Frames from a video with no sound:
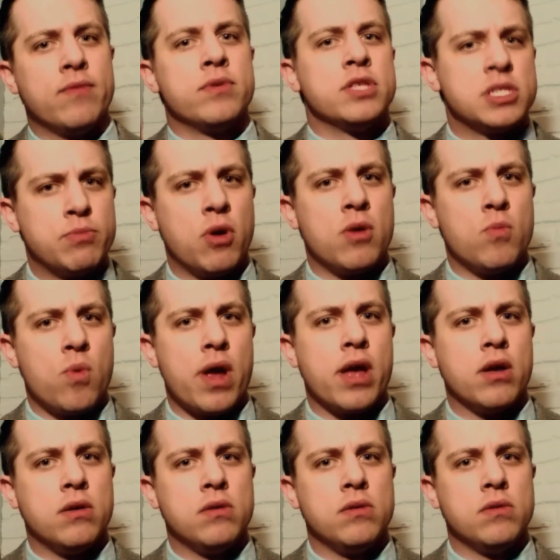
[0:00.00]
When the sperm
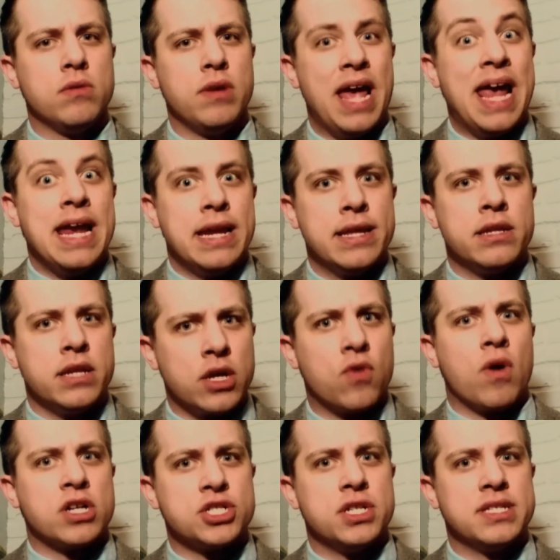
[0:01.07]
whale ate it, it
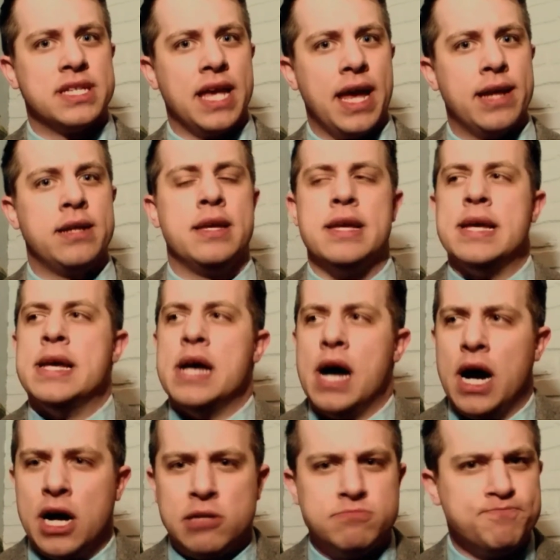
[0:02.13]
crushed its head.
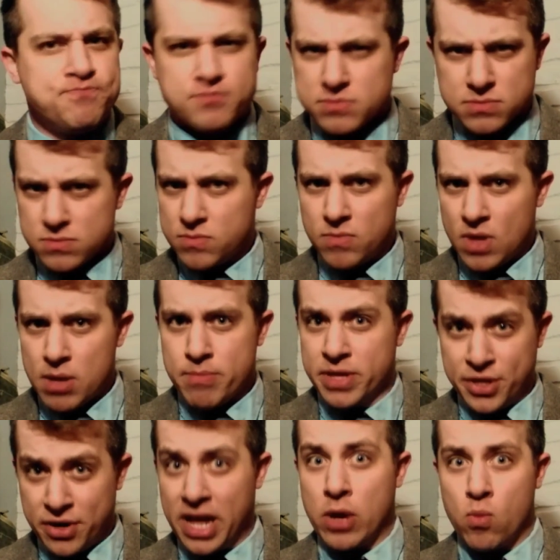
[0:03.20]
But
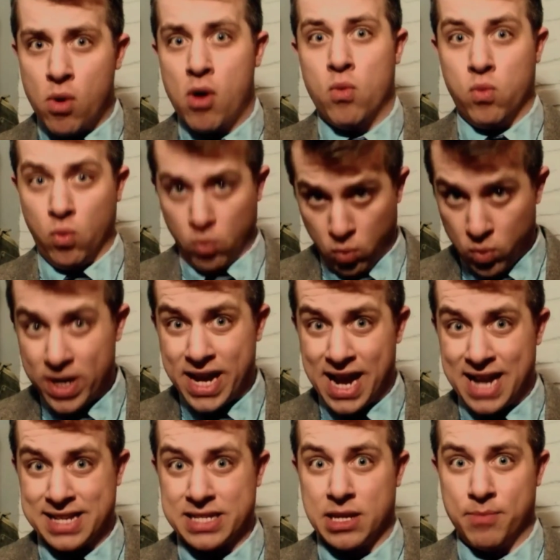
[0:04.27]
they're like, whoa, we
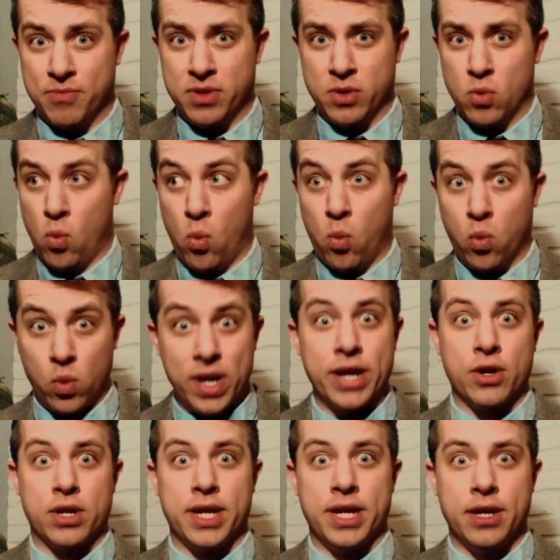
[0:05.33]
got something
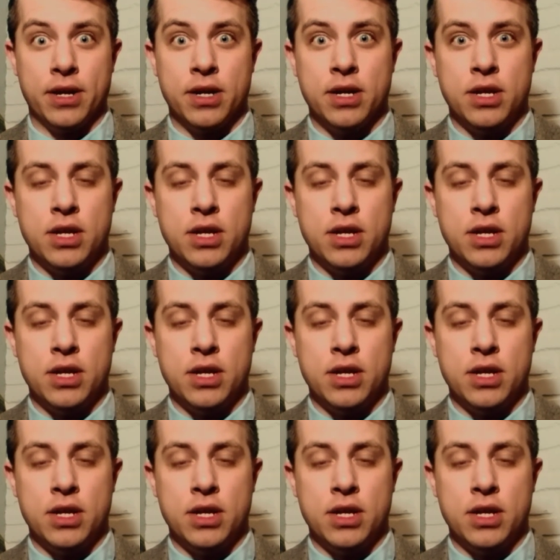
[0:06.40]
weird here.